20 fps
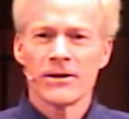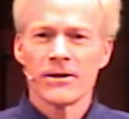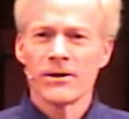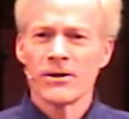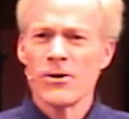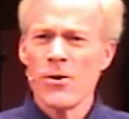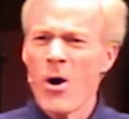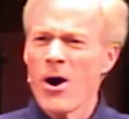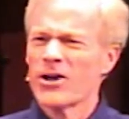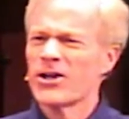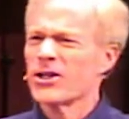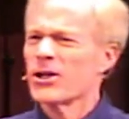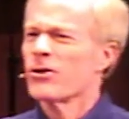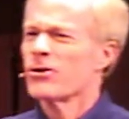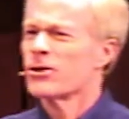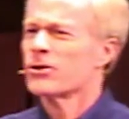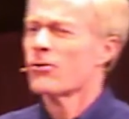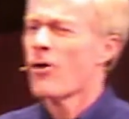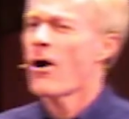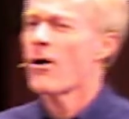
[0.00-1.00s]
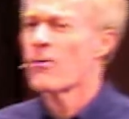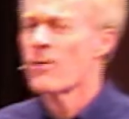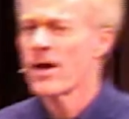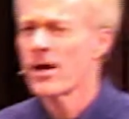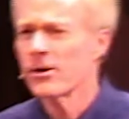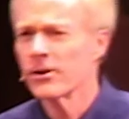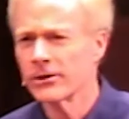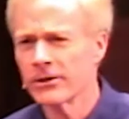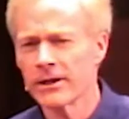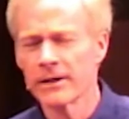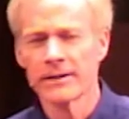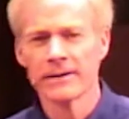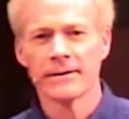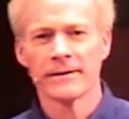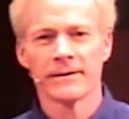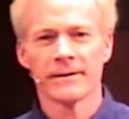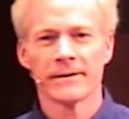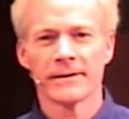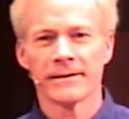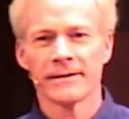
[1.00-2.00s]
You are so strong willed.
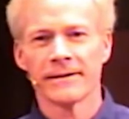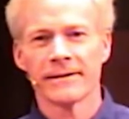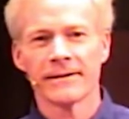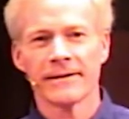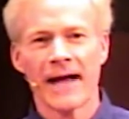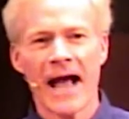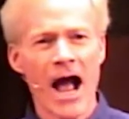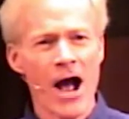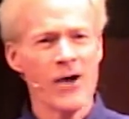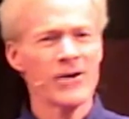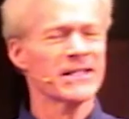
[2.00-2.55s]
How